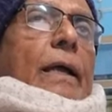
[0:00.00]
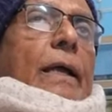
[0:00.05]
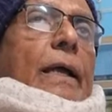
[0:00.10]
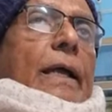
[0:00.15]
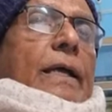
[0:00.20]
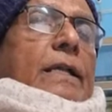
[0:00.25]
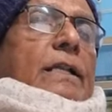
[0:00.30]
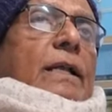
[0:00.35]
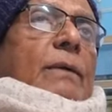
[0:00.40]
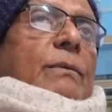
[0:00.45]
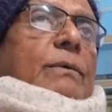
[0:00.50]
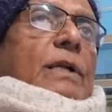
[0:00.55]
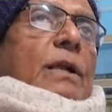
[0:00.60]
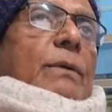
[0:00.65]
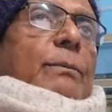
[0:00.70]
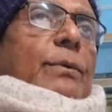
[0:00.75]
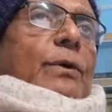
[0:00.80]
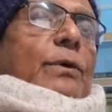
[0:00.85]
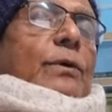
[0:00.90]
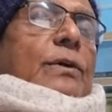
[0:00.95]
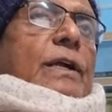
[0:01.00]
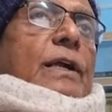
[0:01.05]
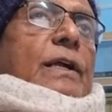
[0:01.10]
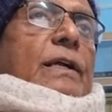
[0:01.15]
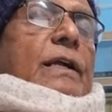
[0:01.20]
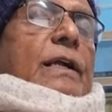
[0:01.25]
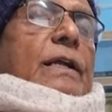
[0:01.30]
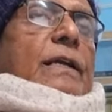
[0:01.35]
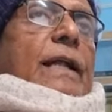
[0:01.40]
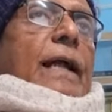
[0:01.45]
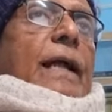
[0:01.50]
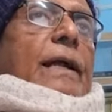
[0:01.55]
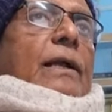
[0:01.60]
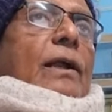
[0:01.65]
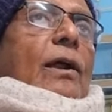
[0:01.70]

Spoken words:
get themselves protected, that